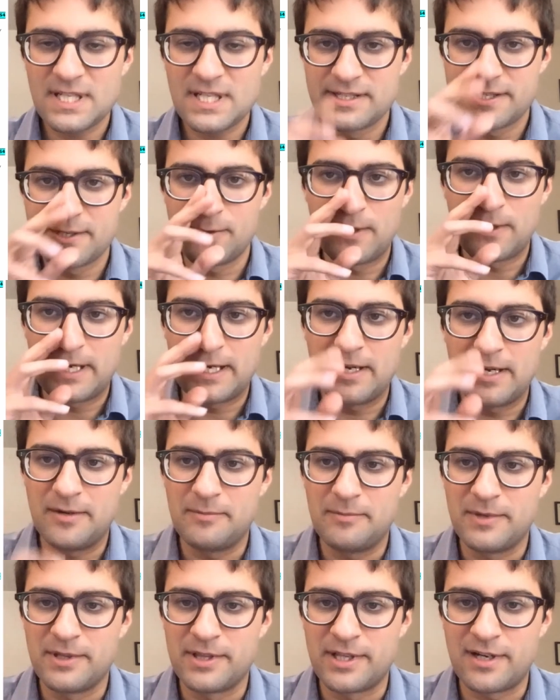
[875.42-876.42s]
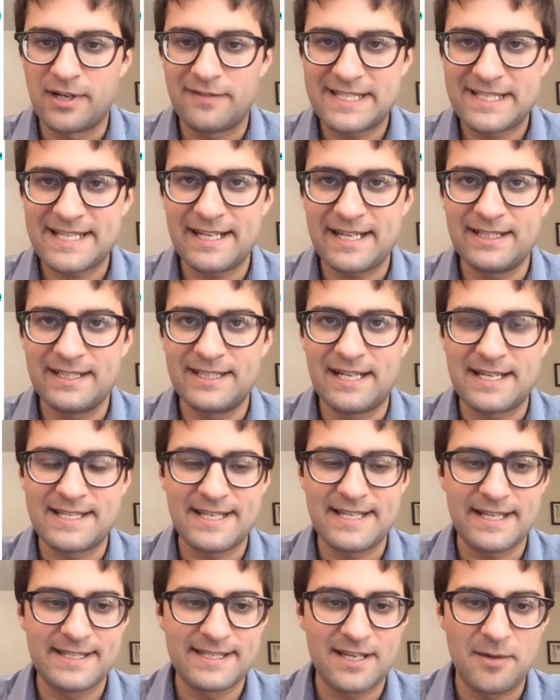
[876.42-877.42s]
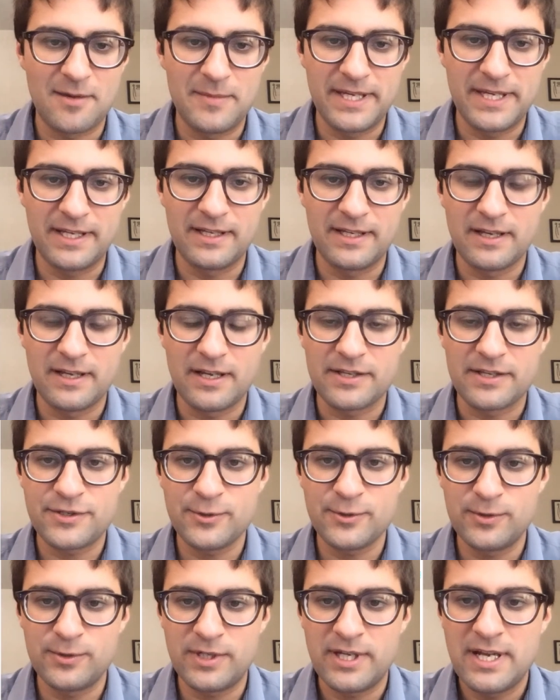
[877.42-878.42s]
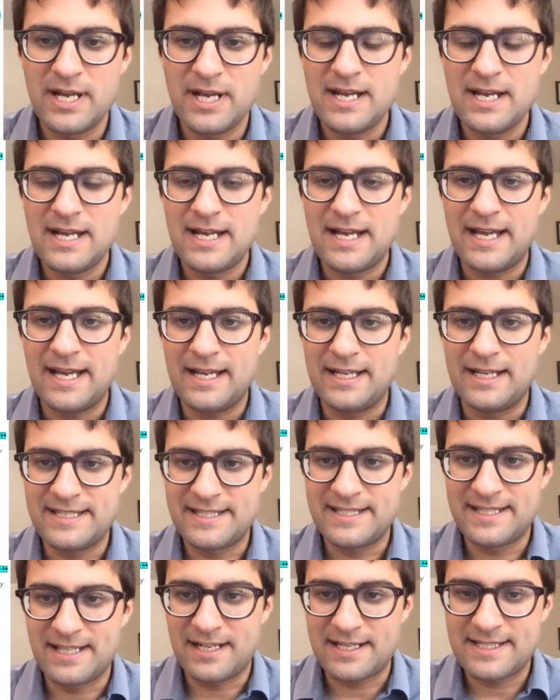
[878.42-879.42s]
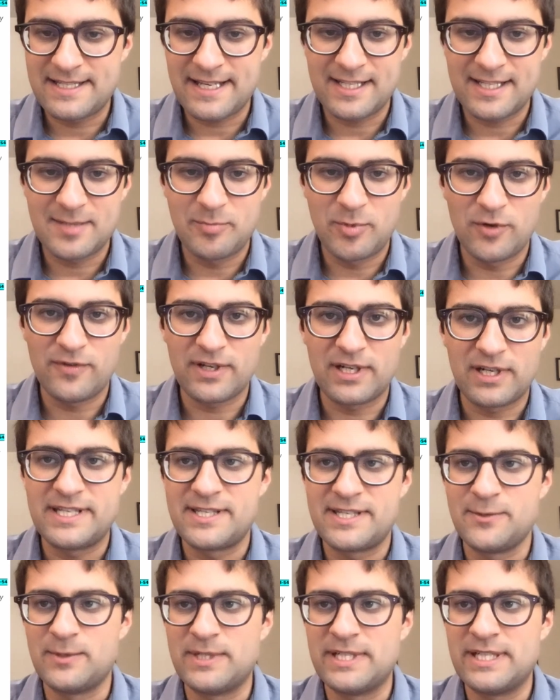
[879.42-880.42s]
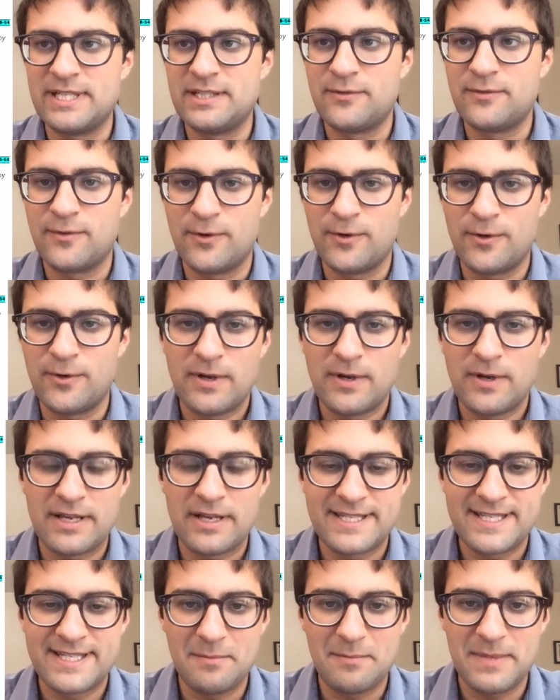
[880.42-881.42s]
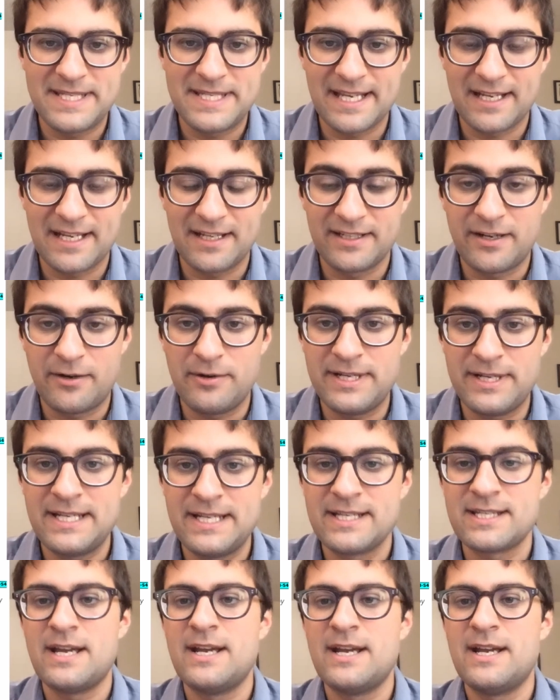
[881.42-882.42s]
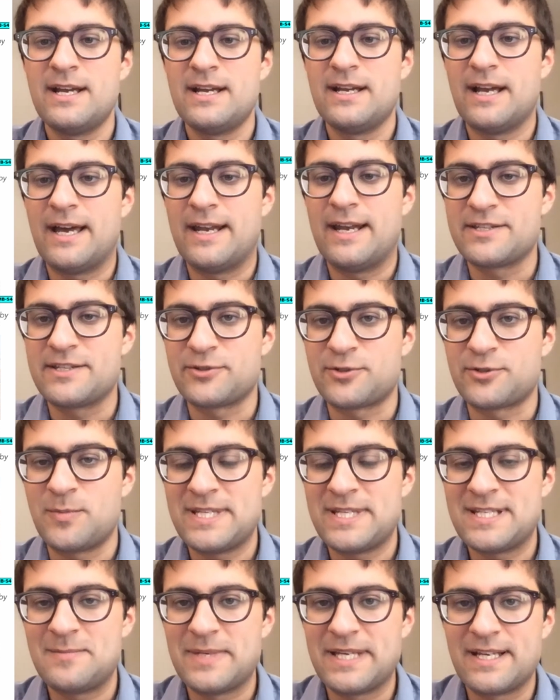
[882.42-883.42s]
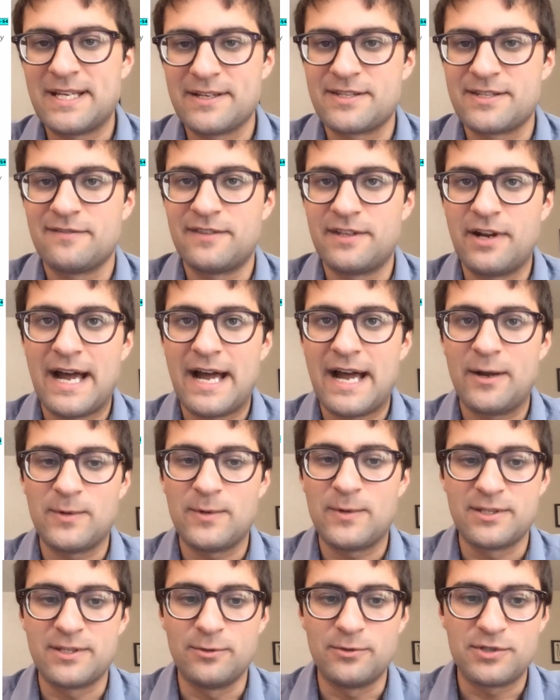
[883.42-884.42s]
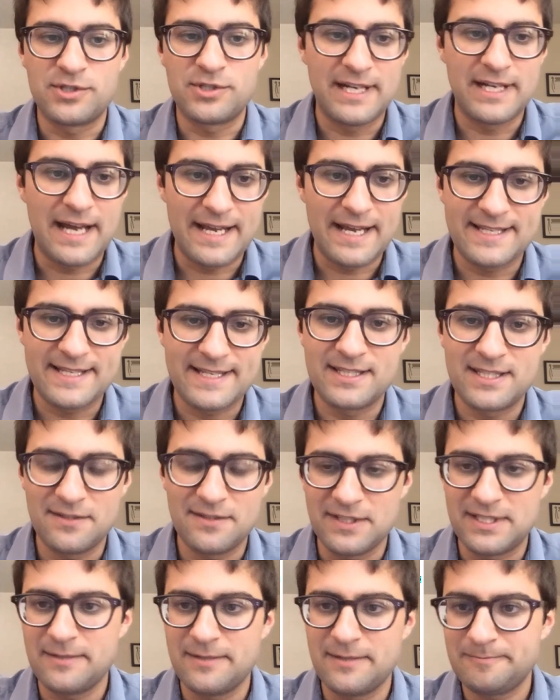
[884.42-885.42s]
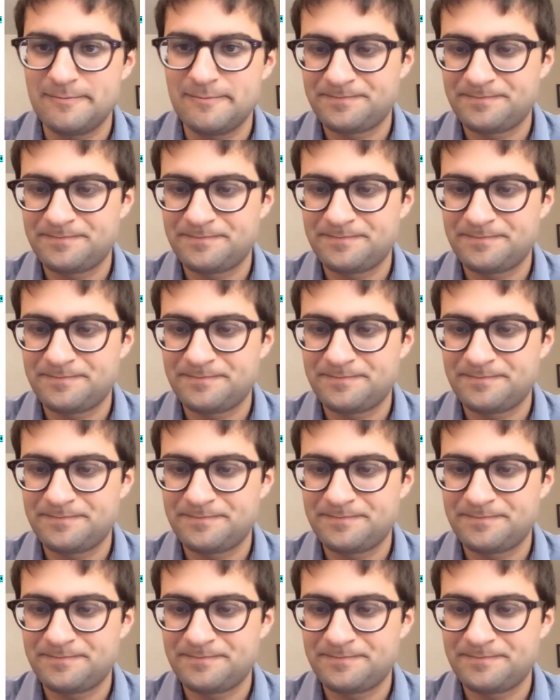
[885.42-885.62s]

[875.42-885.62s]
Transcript: So a lot of exciting data sets coming soon, and these data sets perfectly suited for CMB secondary anisotropies because of their high resolution, high sensitivity.